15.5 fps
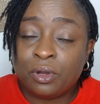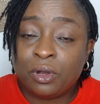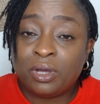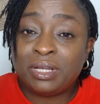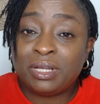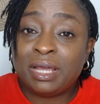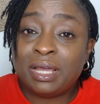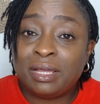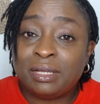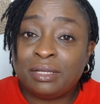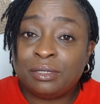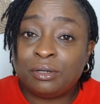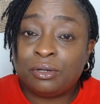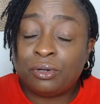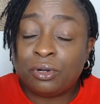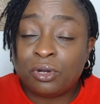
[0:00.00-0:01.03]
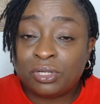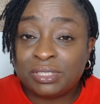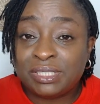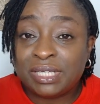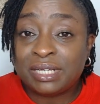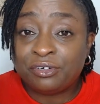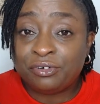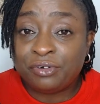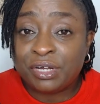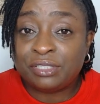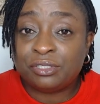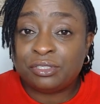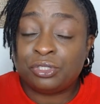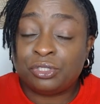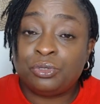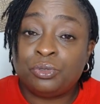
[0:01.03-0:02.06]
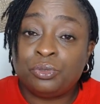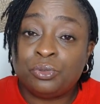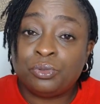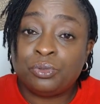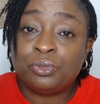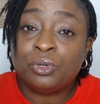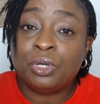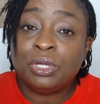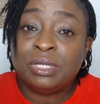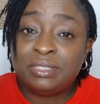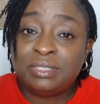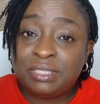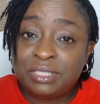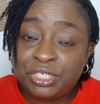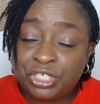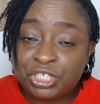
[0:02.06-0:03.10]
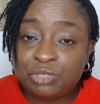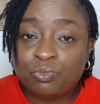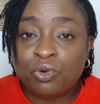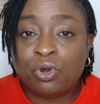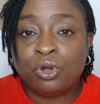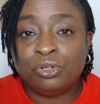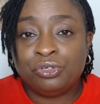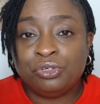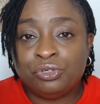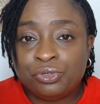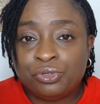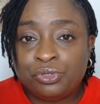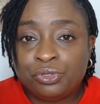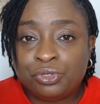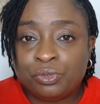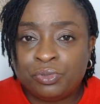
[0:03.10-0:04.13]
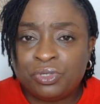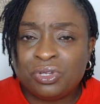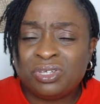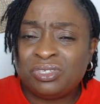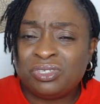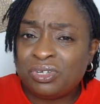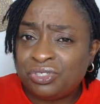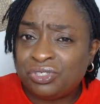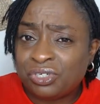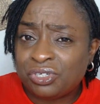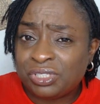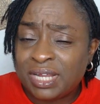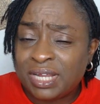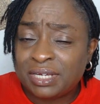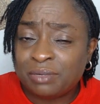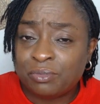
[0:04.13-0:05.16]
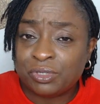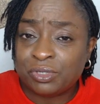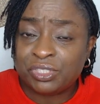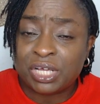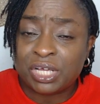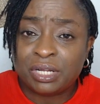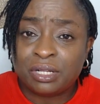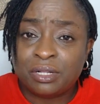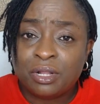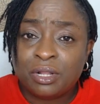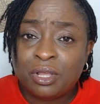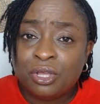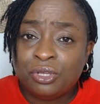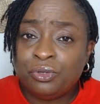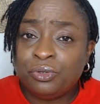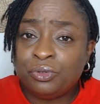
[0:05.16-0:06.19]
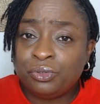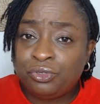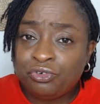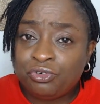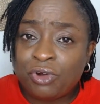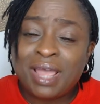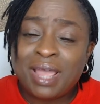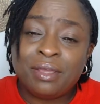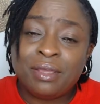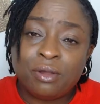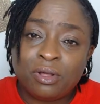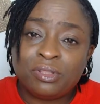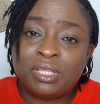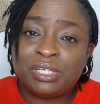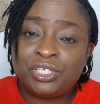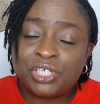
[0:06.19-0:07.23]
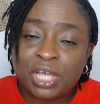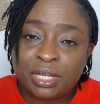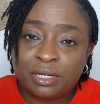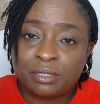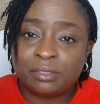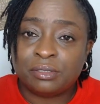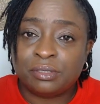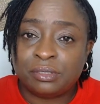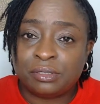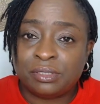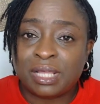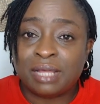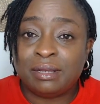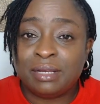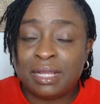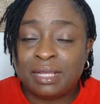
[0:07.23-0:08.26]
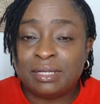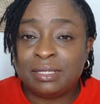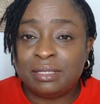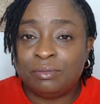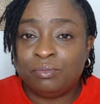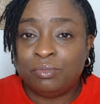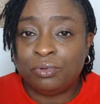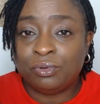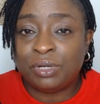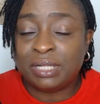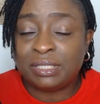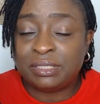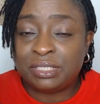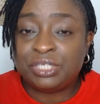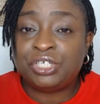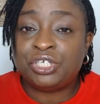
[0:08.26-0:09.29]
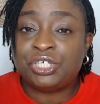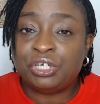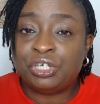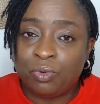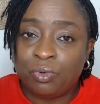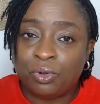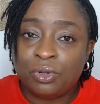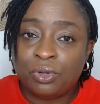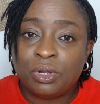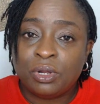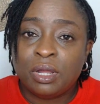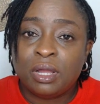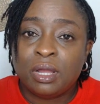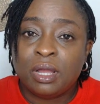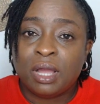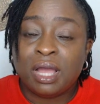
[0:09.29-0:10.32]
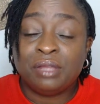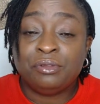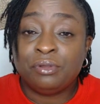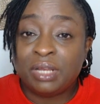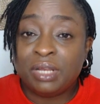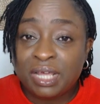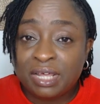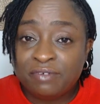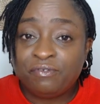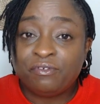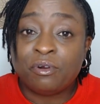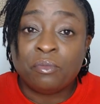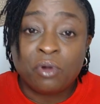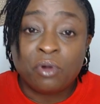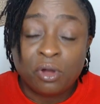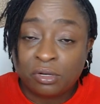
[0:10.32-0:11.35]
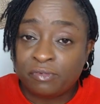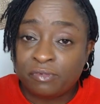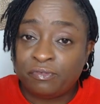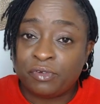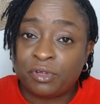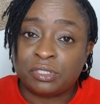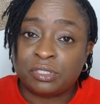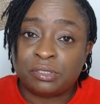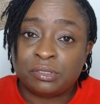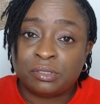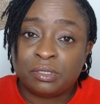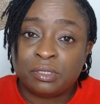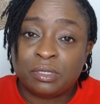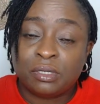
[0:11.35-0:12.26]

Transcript: Other content creators who teach Igbo on YouTube. So it's not just Learn Igbo channel. You try other channels that learn Igbo, that teach Igbo, and you learn from all of us.